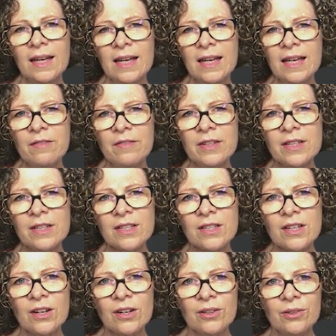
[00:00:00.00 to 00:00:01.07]
Even
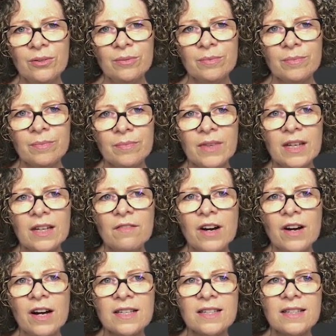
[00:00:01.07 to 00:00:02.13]
so, the
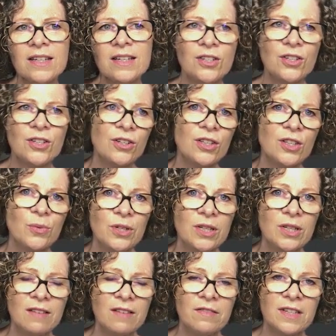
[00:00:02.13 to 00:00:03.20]
advice these students
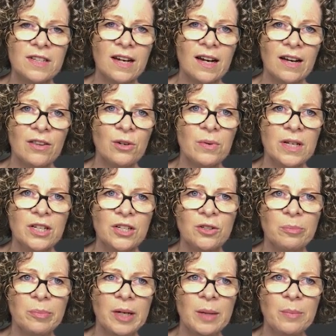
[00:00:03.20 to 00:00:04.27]
would give to other
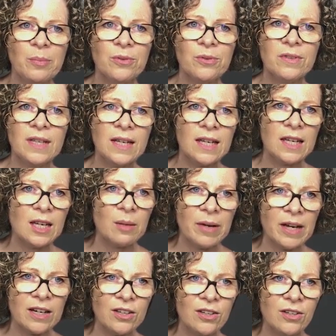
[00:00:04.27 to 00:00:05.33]
regional people thinking
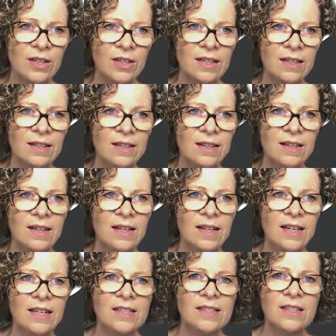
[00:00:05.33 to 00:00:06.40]
about uni
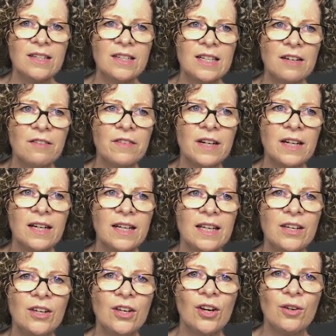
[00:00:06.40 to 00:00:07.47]
is to definitely
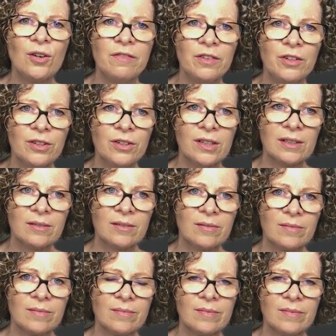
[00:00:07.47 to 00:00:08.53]
go for it.
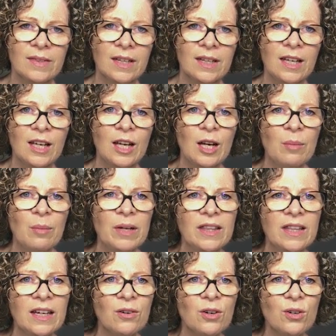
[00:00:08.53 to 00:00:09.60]
But
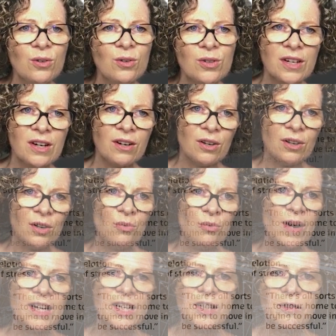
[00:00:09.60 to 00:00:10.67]
there are also a range